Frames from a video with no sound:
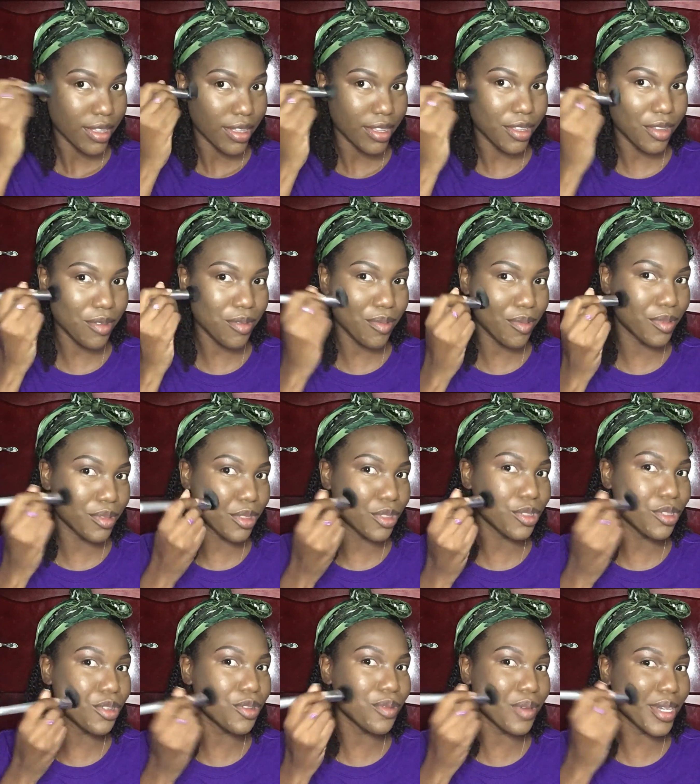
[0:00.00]
Do
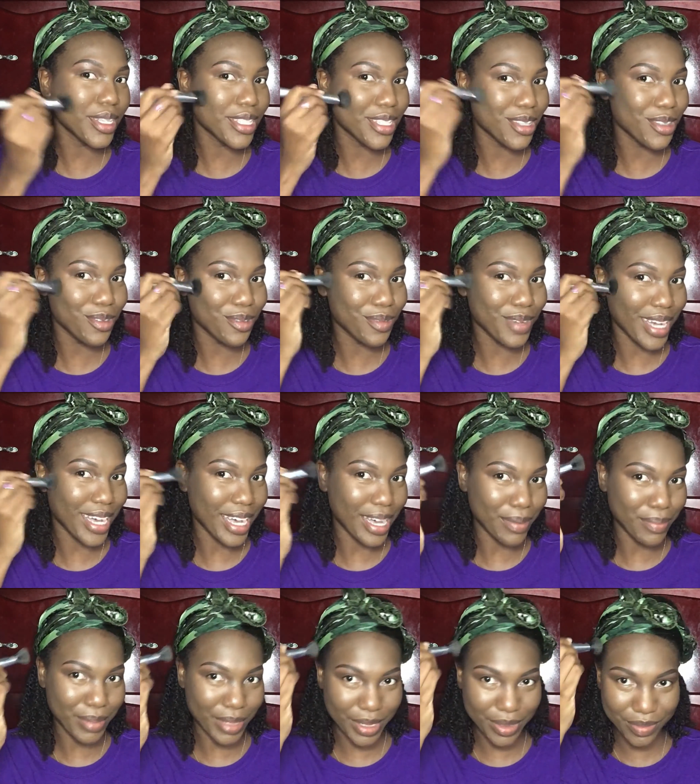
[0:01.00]
you want to know what
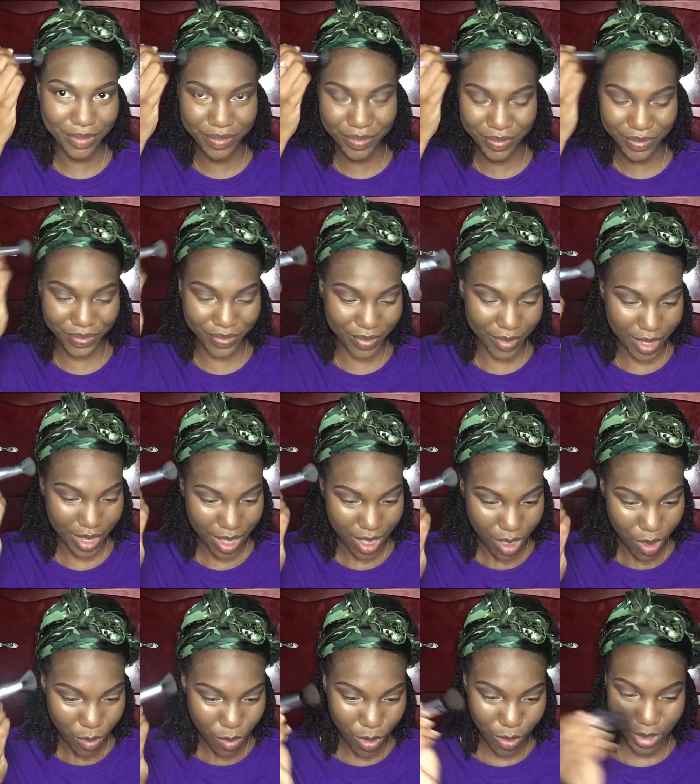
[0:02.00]
happened?
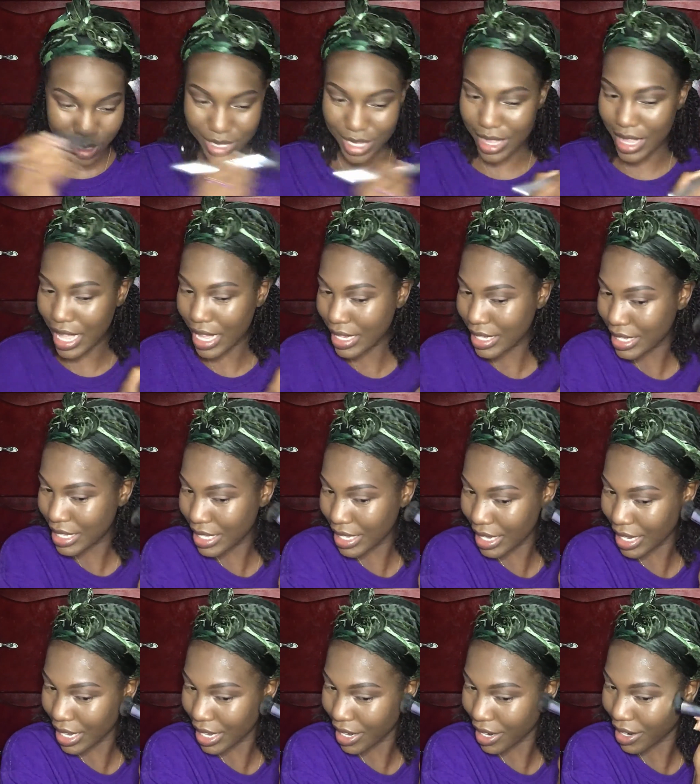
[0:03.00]
What was the next thing
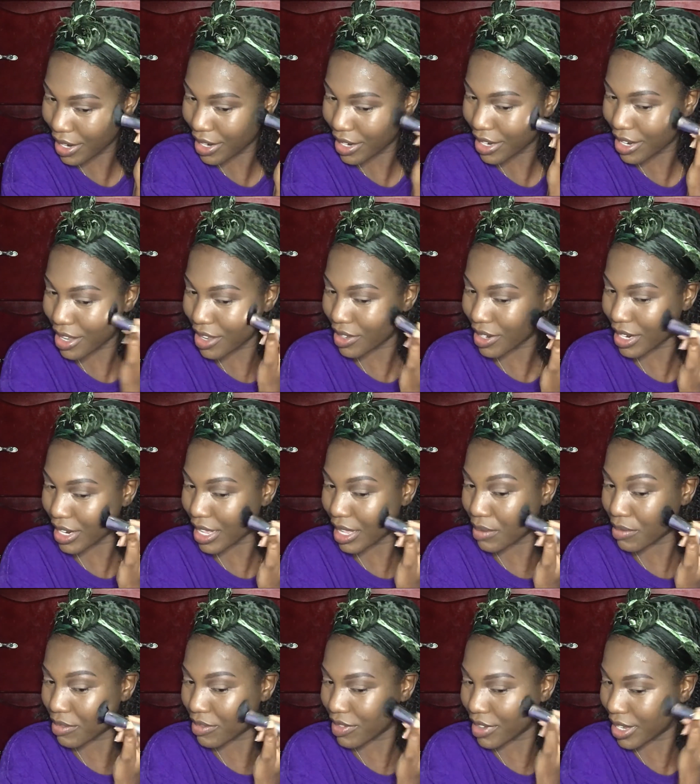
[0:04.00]
I heard now that
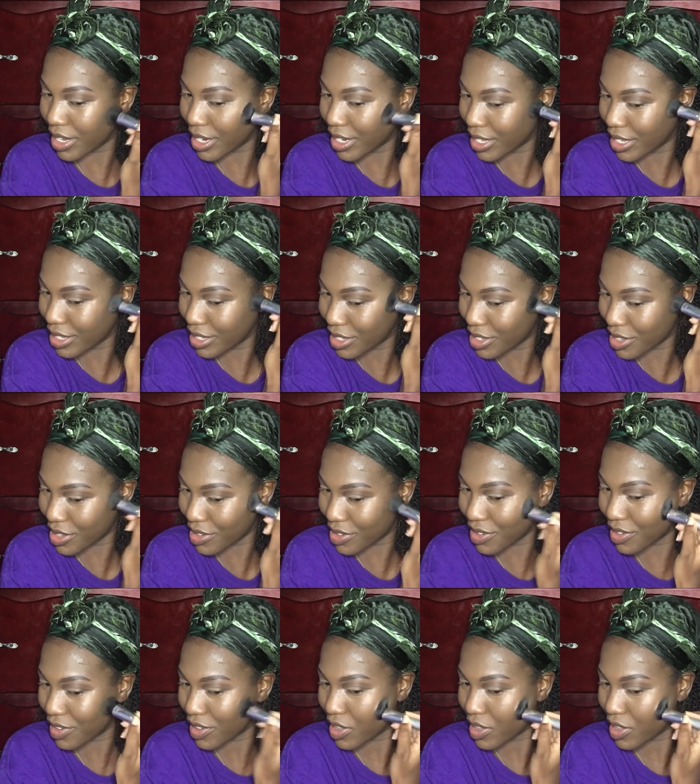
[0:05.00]
I'm finally so?